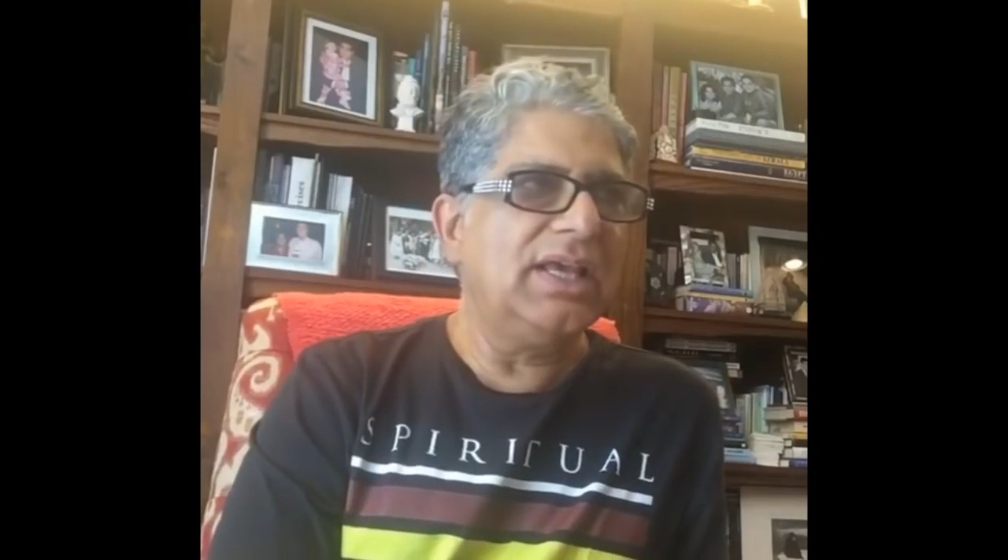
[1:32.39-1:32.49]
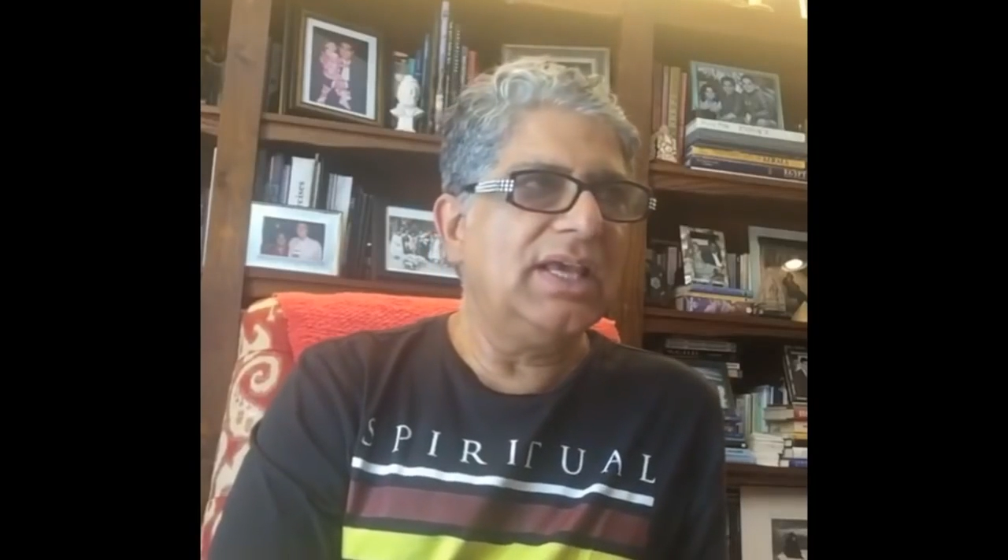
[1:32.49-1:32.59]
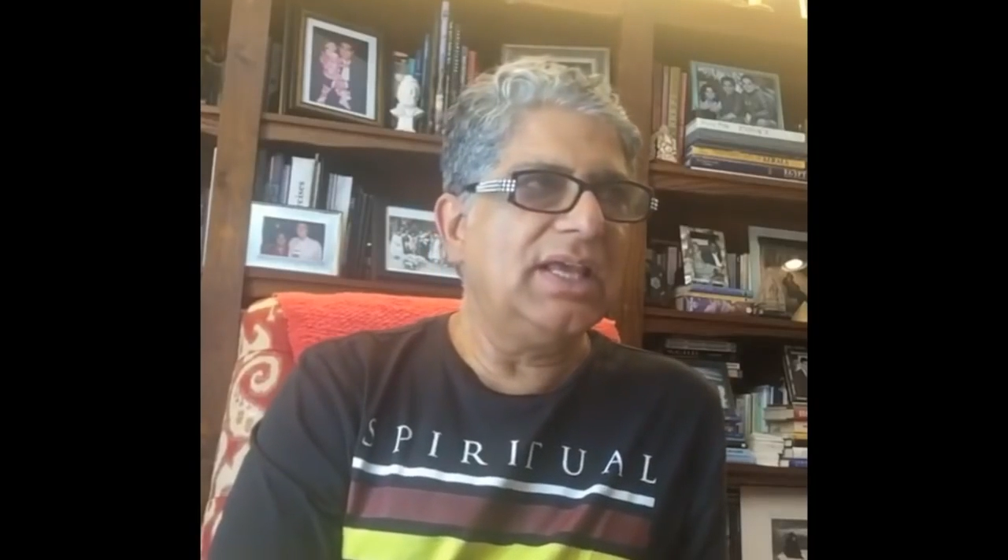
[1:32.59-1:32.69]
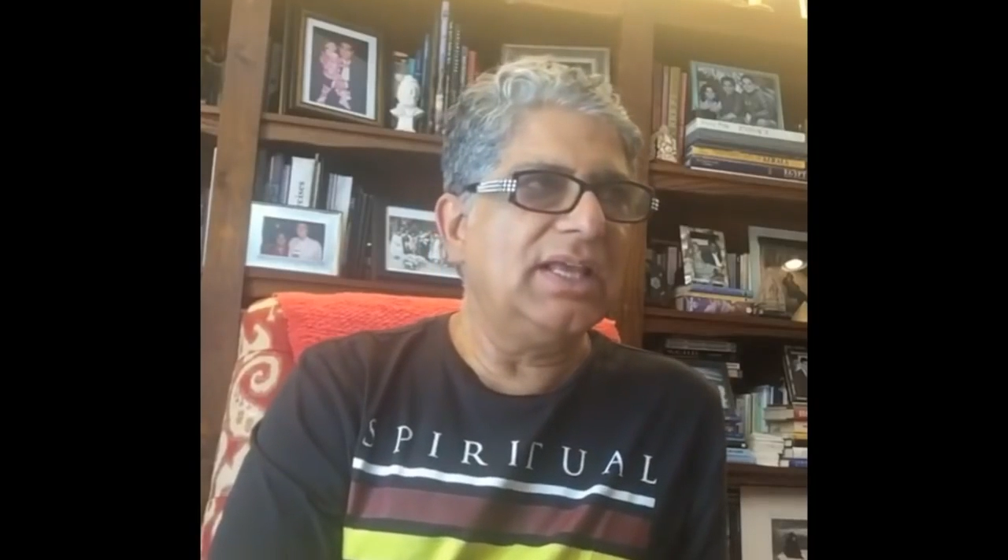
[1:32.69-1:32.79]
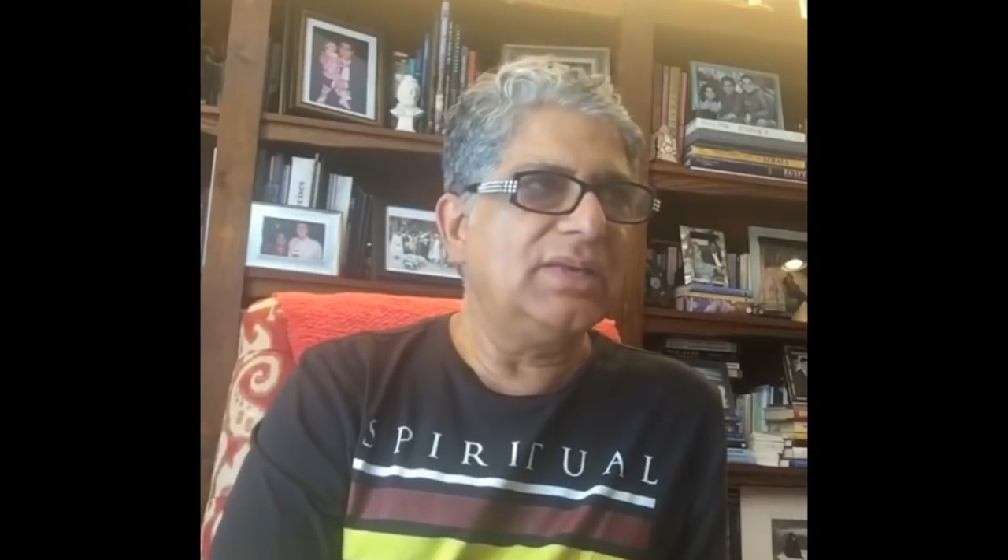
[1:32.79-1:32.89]

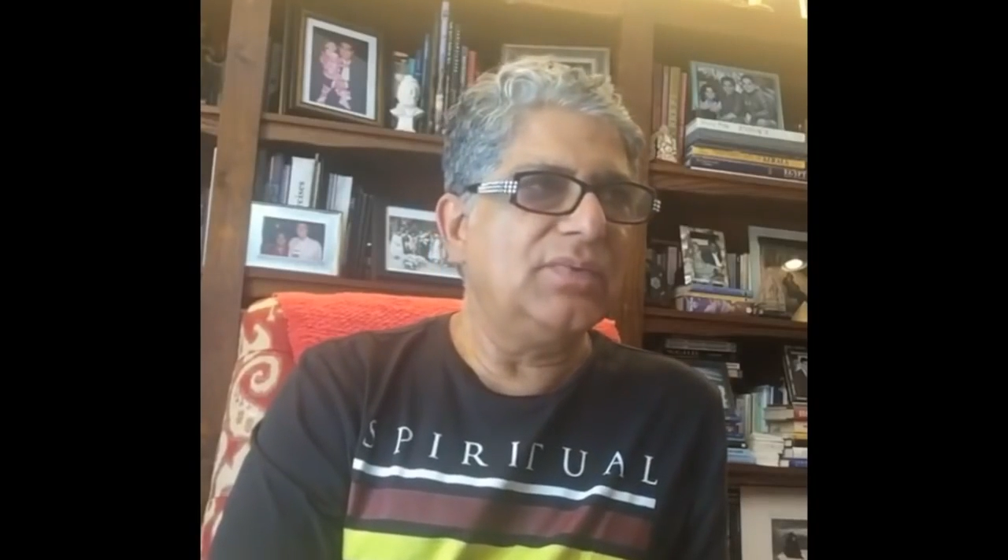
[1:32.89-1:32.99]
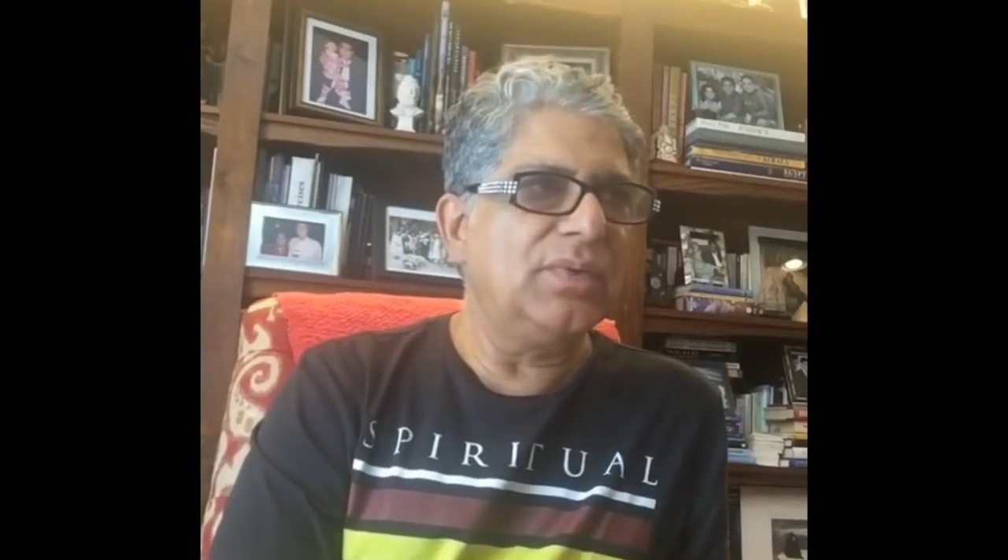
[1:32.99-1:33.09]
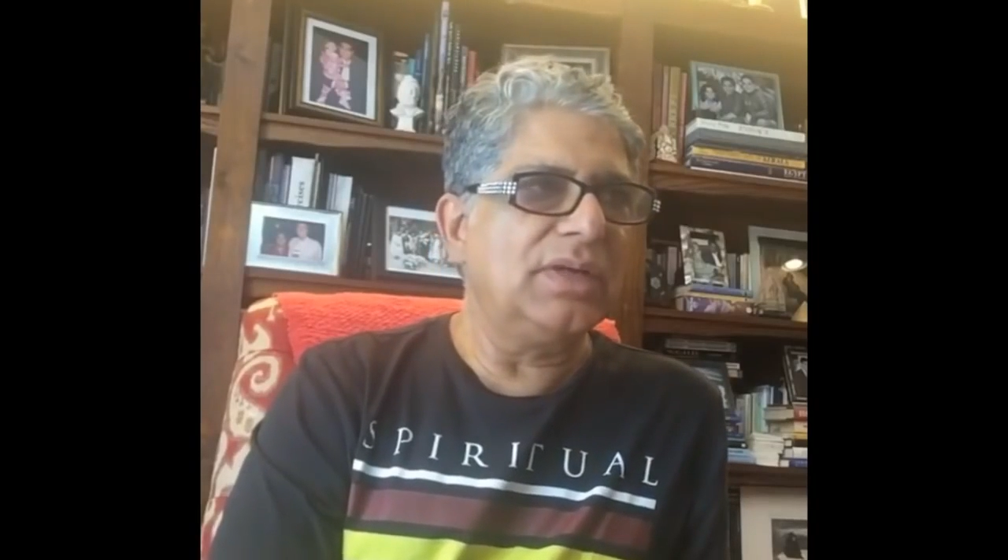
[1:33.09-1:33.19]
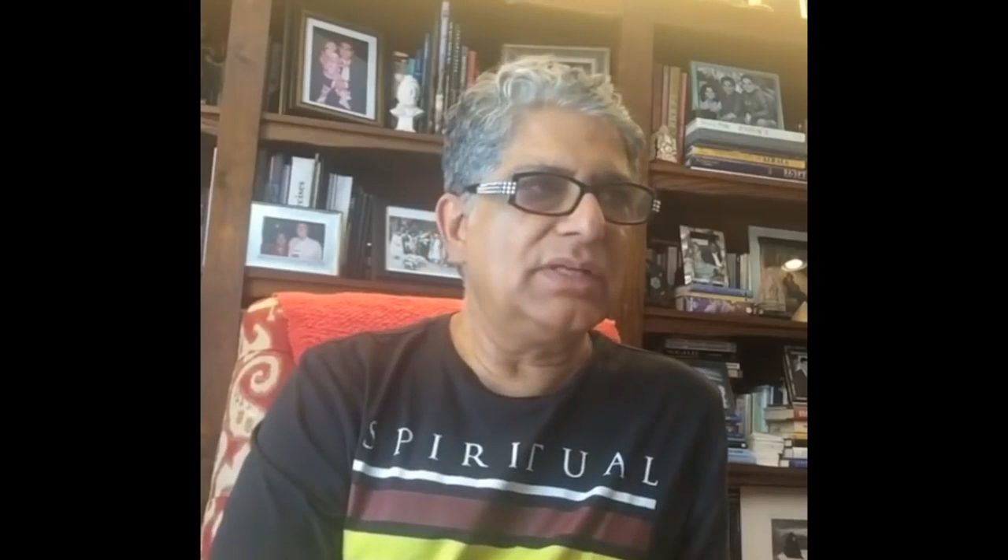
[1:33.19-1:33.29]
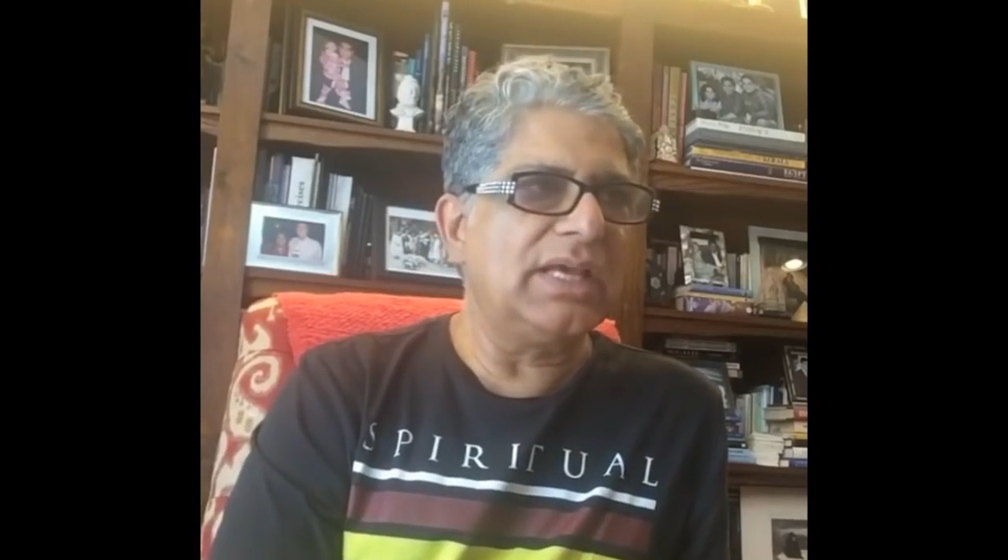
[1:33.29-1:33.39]

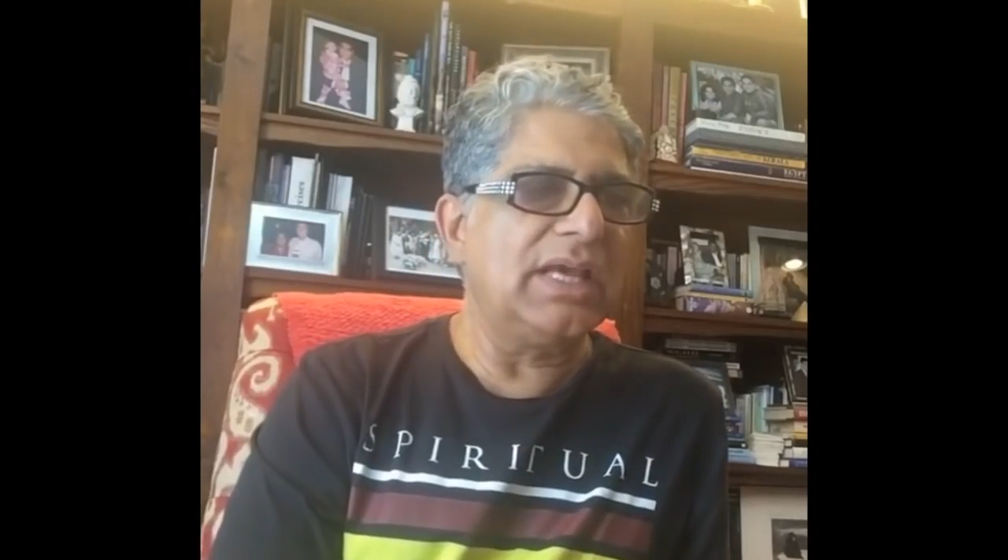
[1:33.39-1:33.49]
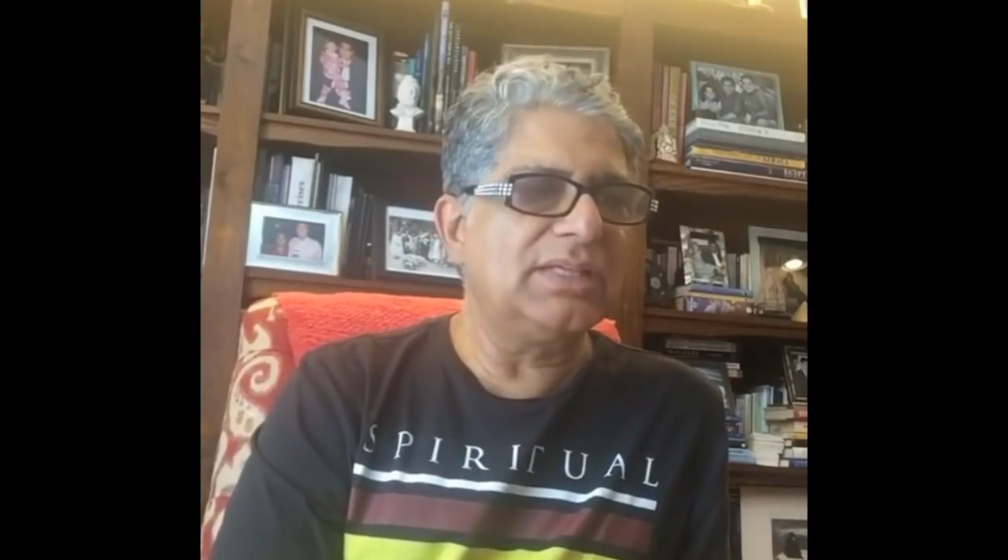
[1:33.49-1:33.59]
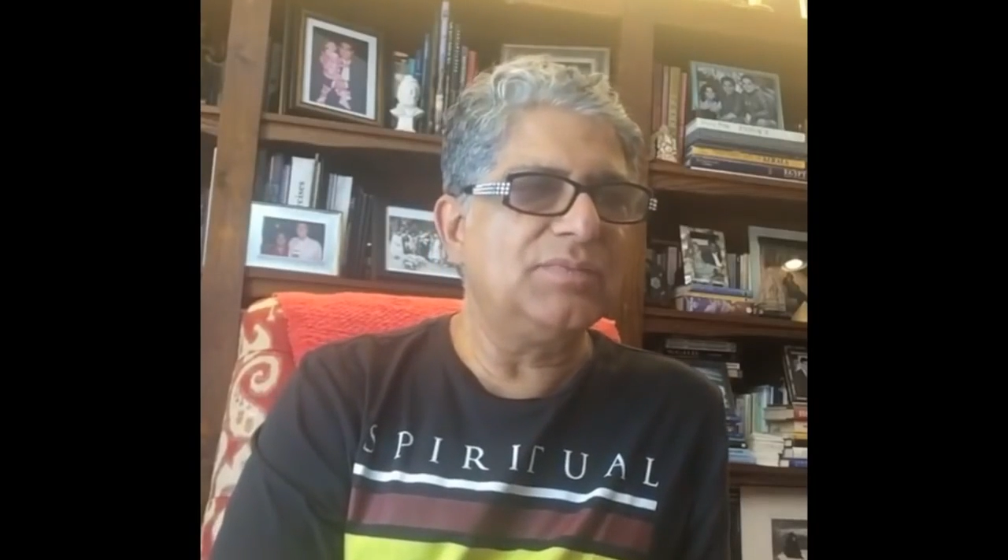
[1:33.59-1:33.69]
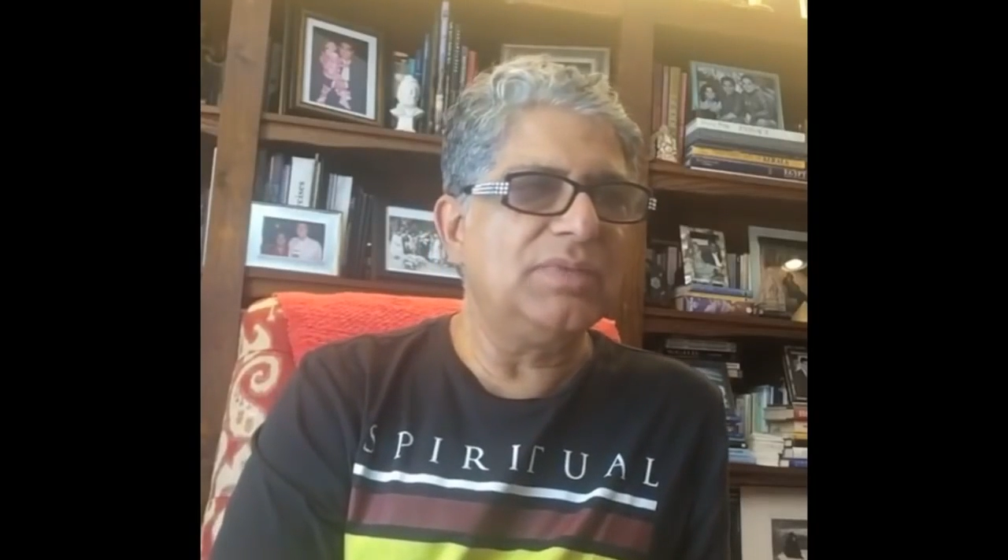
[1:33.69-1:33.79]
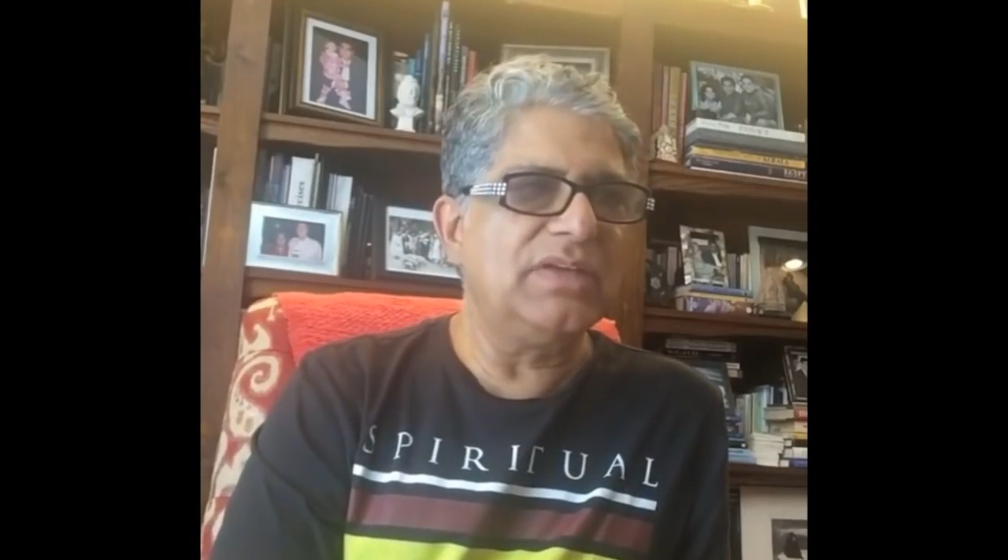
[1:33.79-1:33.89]
and what
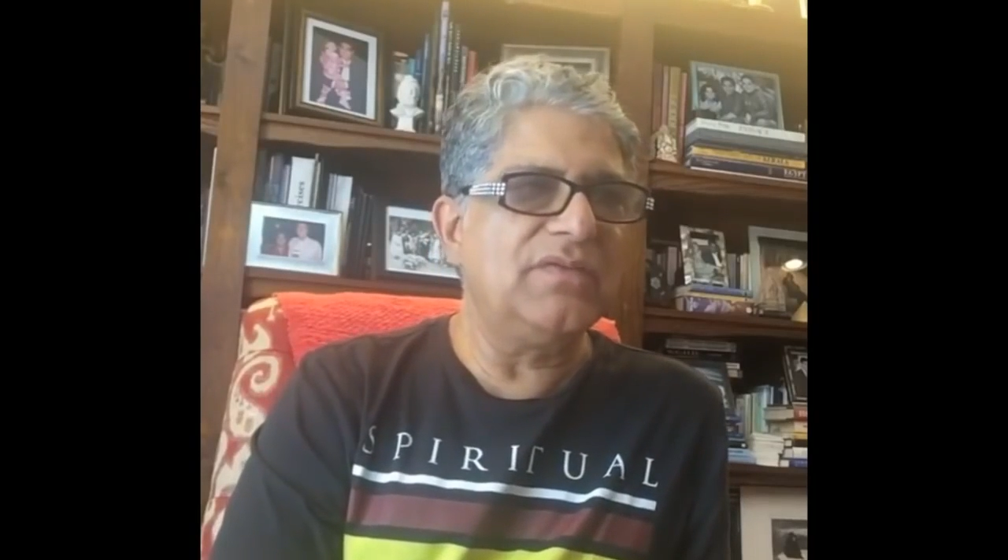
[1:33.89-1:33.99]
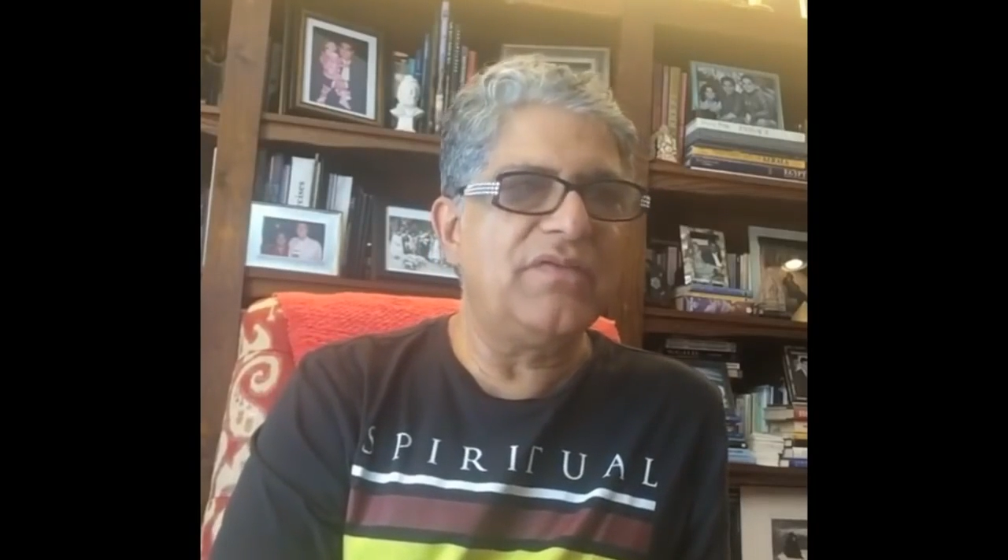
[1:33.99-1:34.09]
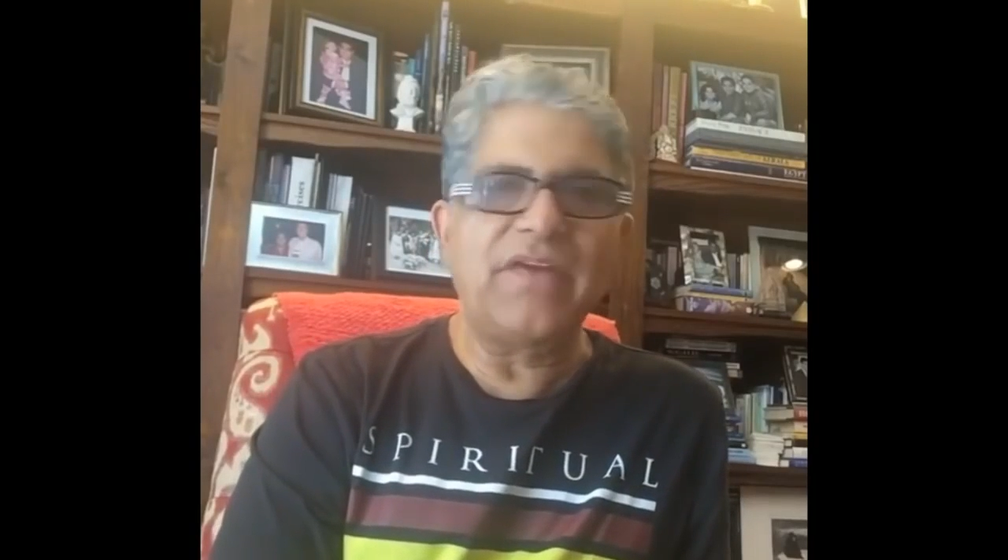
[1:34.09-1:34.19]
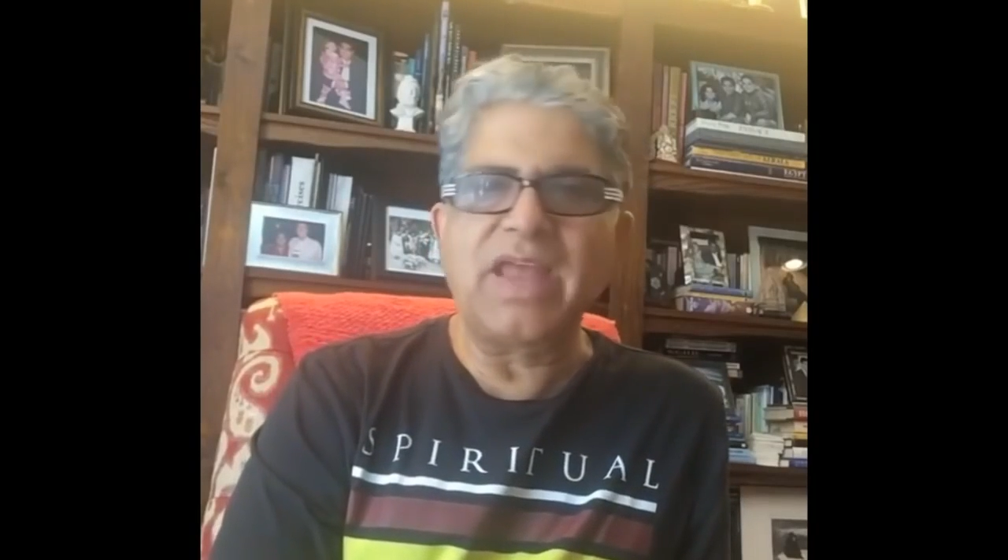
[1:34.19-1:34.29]
has been